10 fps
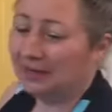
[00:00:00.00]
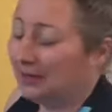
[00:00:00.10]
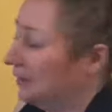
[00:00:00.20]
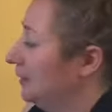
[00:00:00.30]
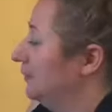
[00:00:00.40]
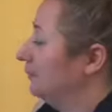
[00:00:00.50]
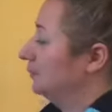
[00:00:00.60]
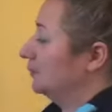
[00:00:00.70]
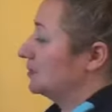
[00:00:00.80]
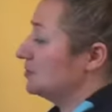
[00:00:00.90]

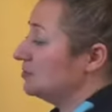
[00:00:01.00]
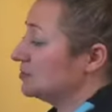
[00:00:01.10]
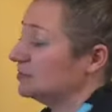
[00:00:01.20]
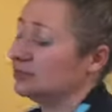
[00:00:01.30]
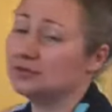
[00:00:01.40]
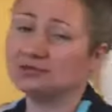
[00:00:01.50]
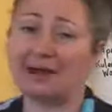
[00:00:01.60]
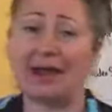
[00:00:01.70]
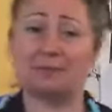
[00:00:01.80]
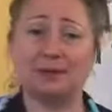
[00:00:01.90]
So you could use
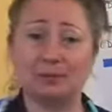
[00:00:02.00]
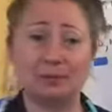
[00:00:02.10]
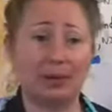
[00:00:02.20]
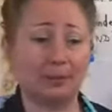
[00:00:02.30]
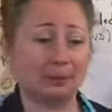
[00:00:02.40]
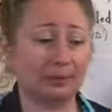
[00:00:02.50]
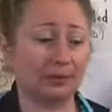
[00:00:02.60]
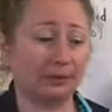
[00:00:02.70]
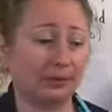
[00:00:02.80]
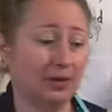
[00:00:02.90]
wrapping
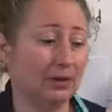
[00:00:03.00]
paper,